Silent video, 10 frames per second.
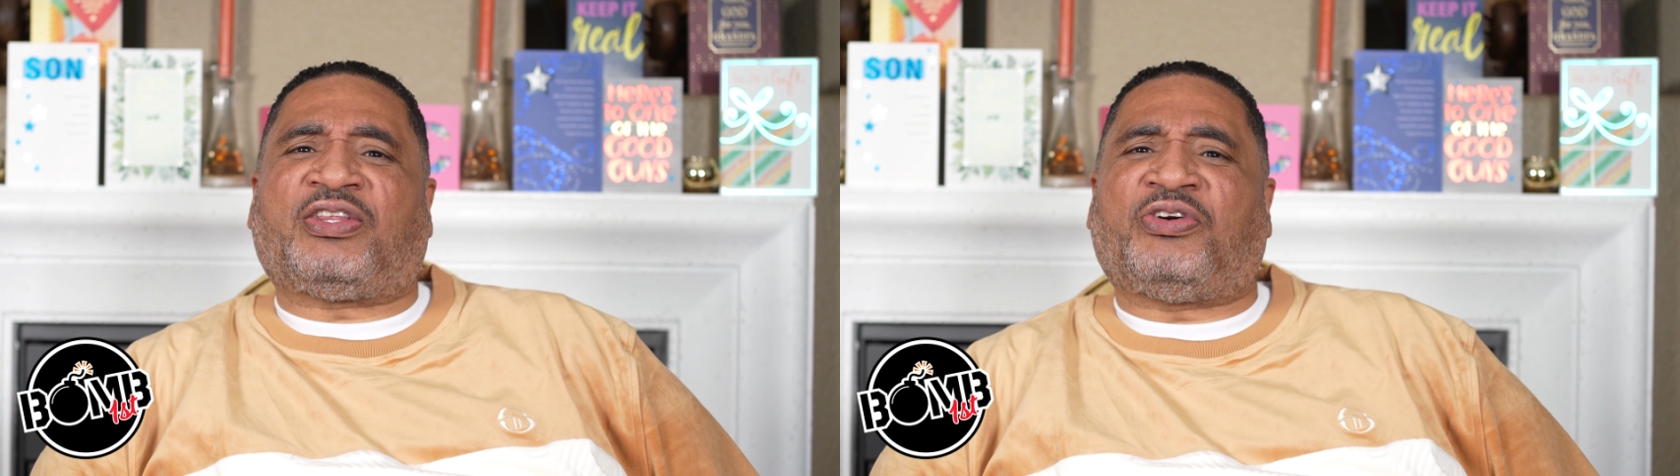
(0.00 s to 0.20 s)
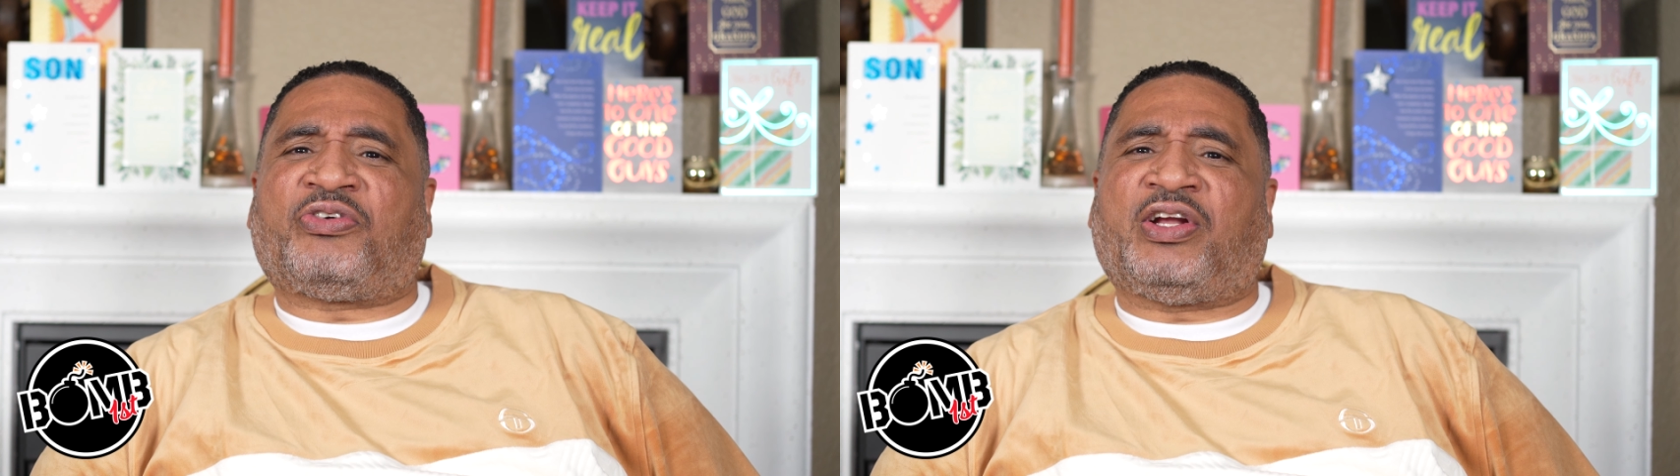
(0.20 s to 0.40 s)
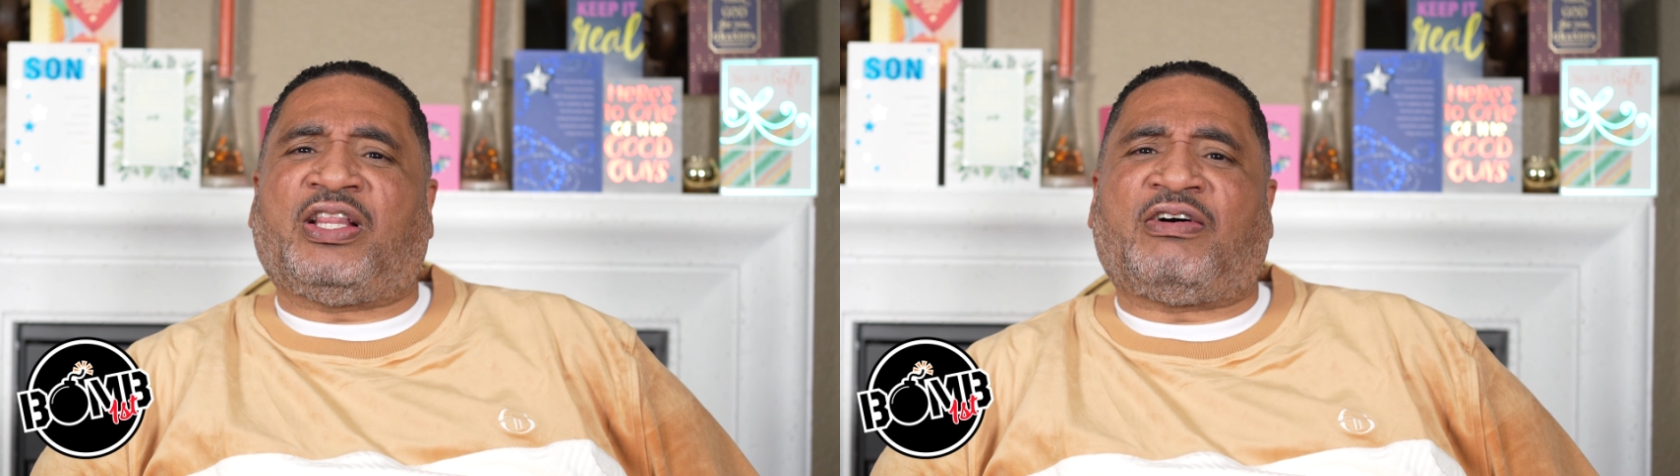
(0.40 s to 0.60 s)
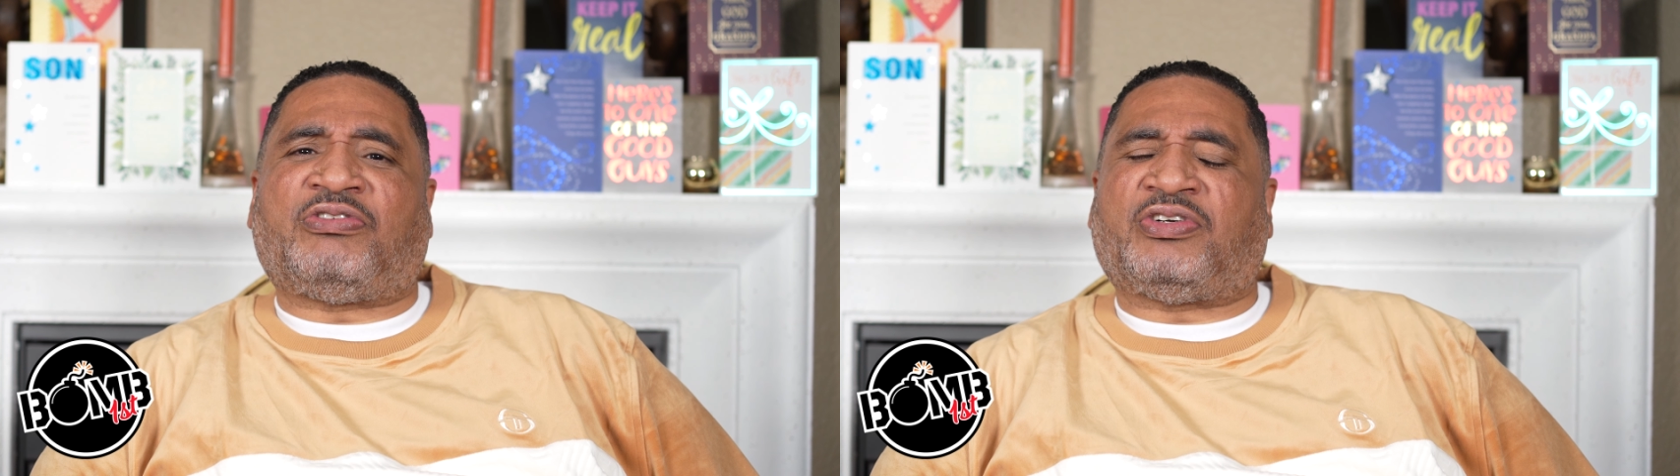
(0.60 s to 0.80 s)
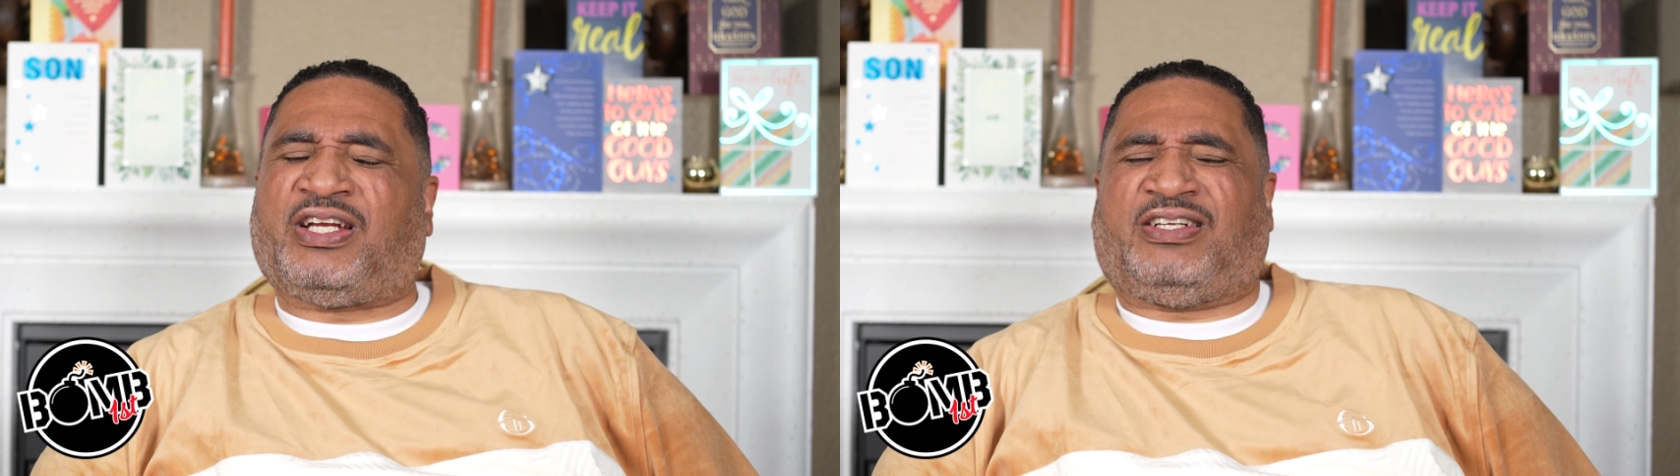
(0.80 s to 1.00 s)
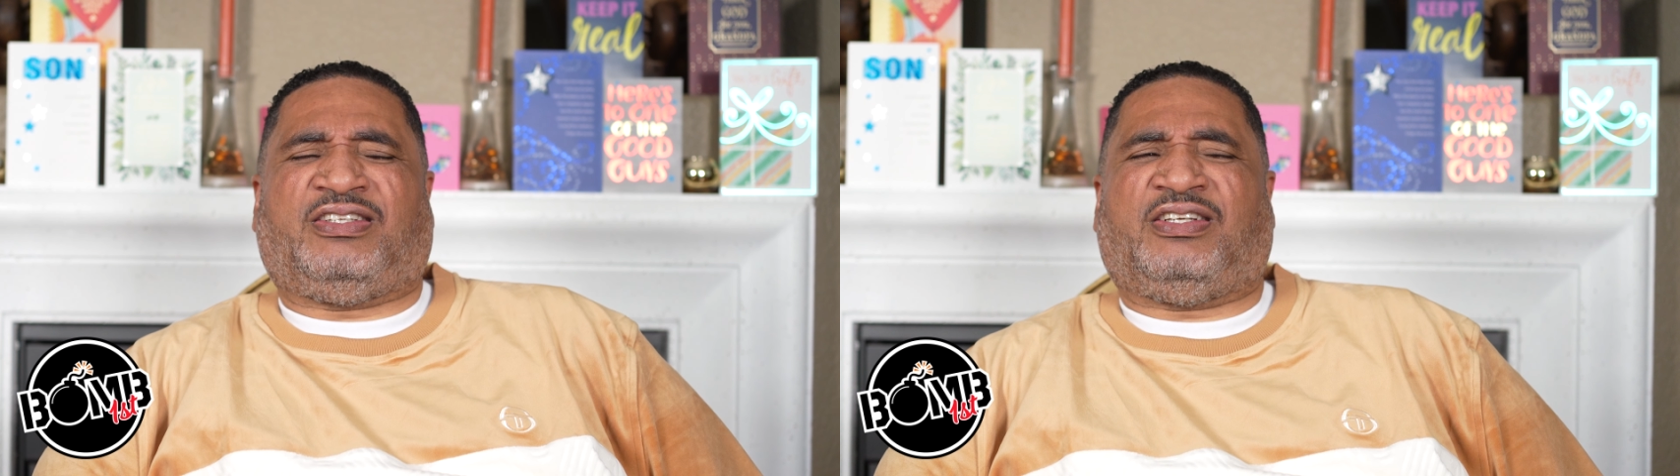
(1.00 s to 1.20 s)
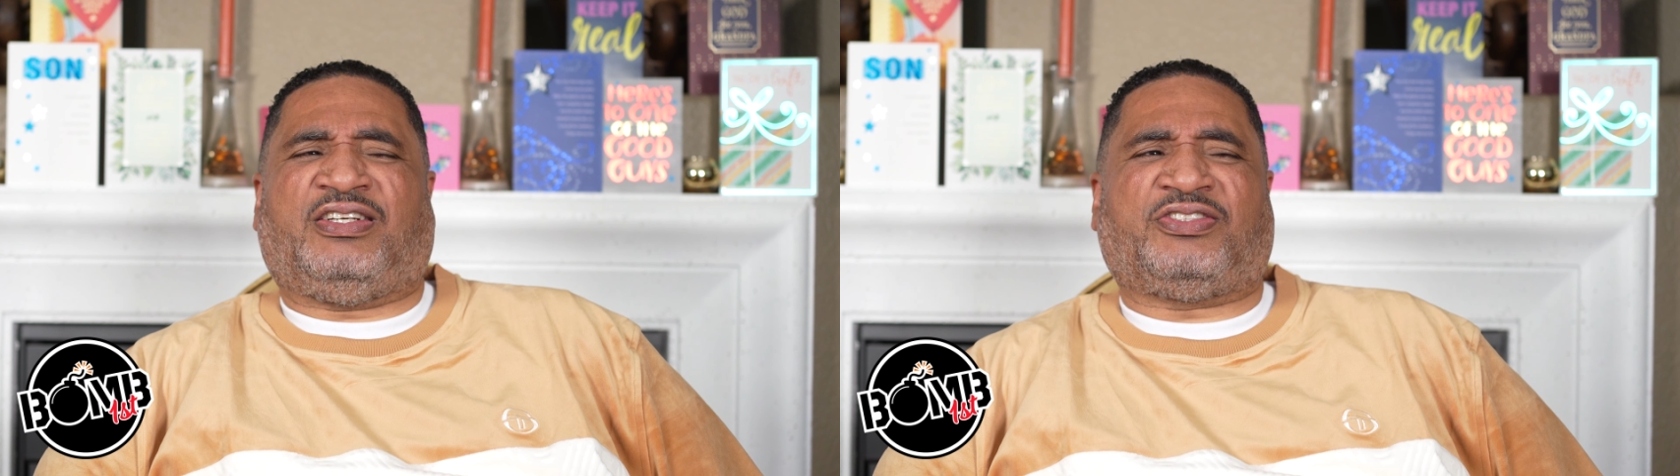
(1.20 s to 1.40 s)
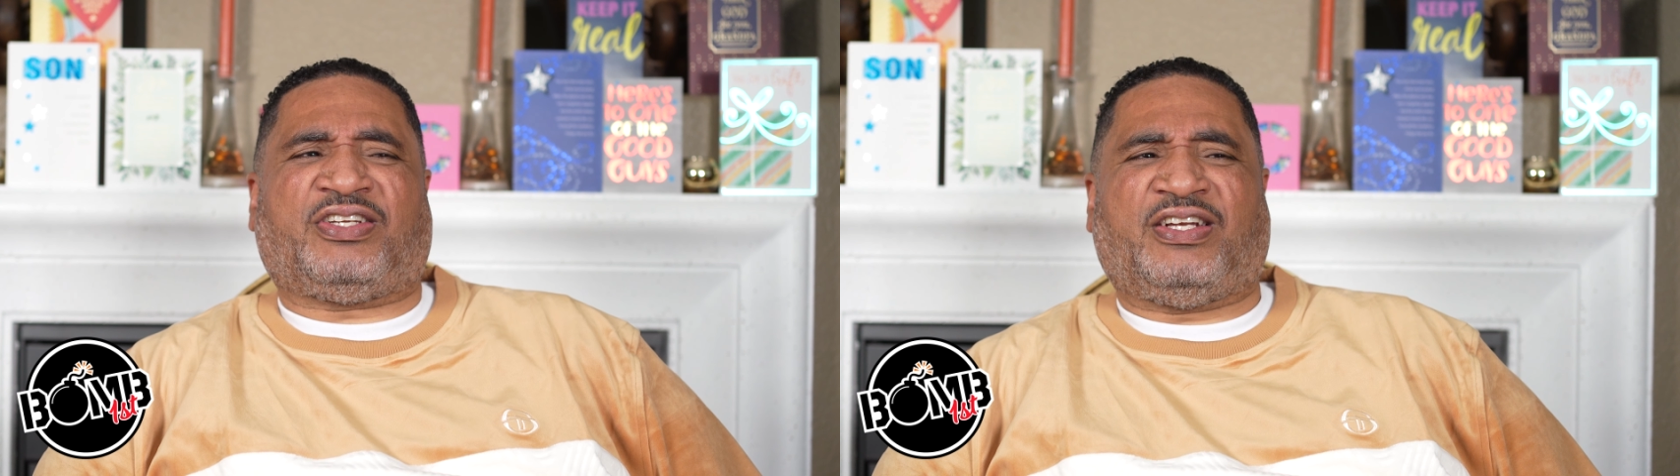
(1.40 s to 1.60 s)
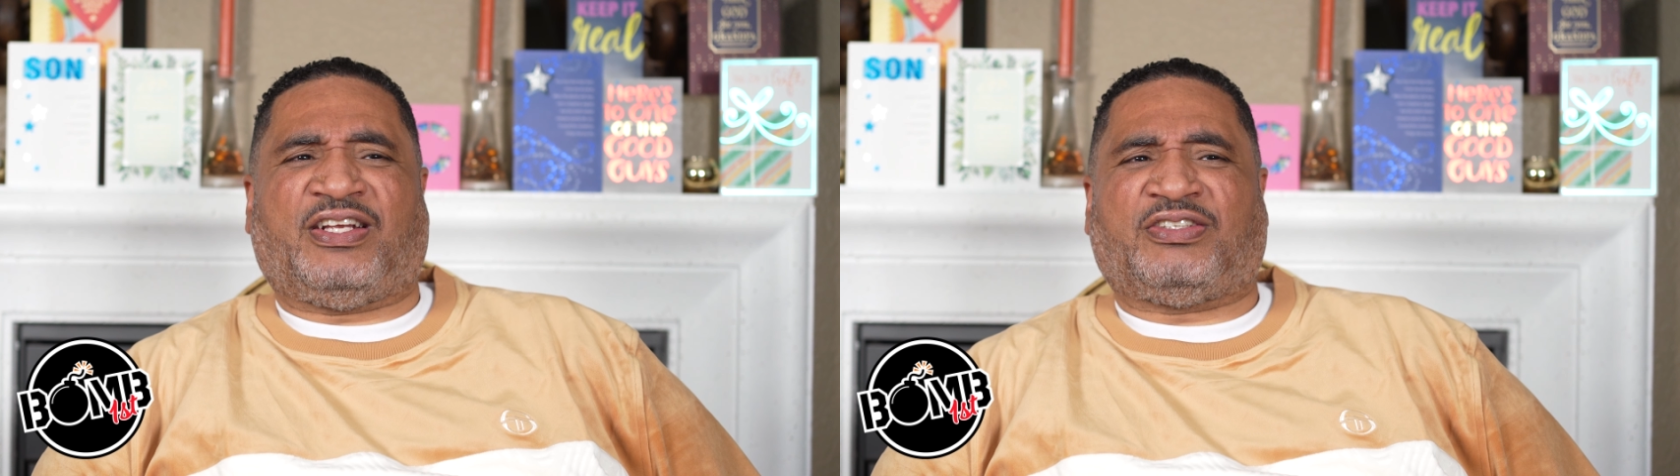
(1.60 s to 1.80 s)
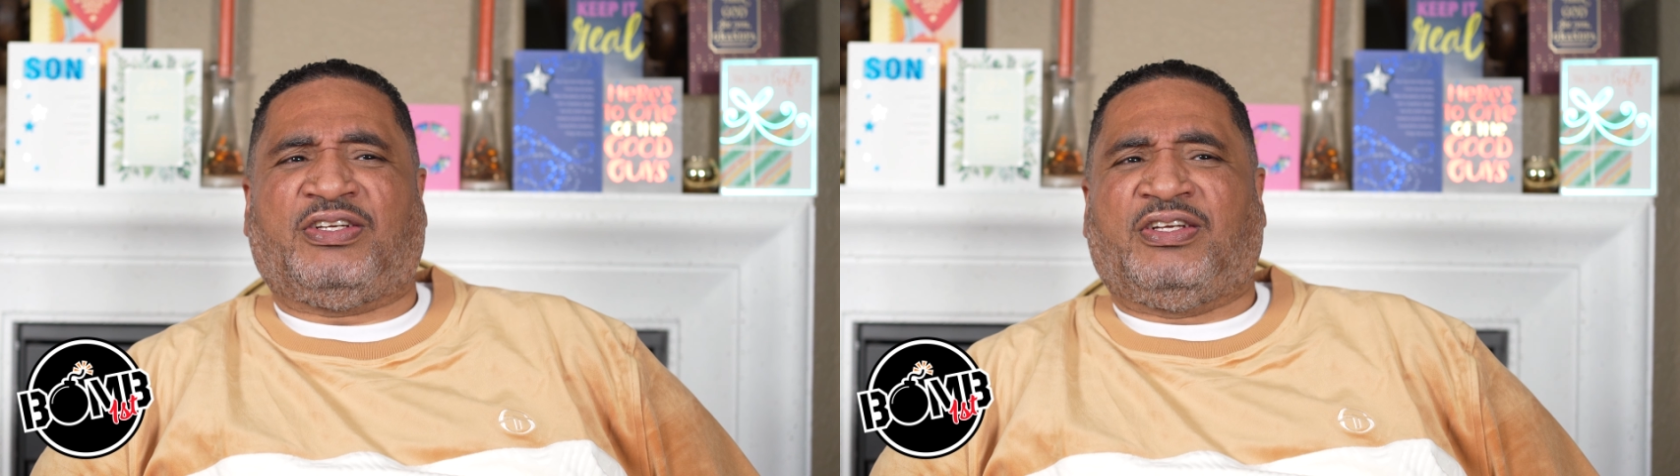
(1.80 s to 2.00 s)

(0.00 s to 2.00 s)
third grade level, and I didn't understand that.